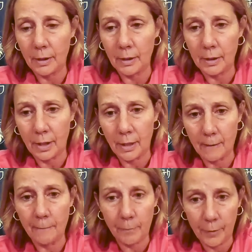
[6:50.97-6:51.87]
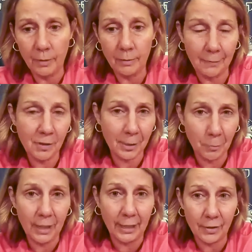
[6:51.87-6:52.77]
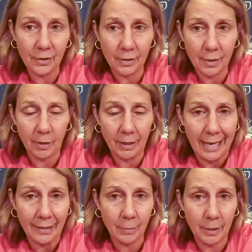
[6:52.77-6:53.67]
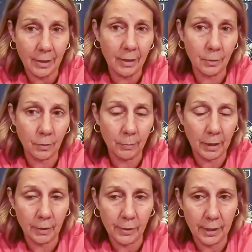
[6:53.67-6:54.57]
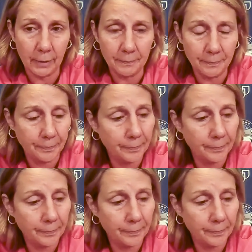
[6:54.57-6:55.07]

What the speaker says: And, you know, obviously winning is something that has to be done in order to be able to do that.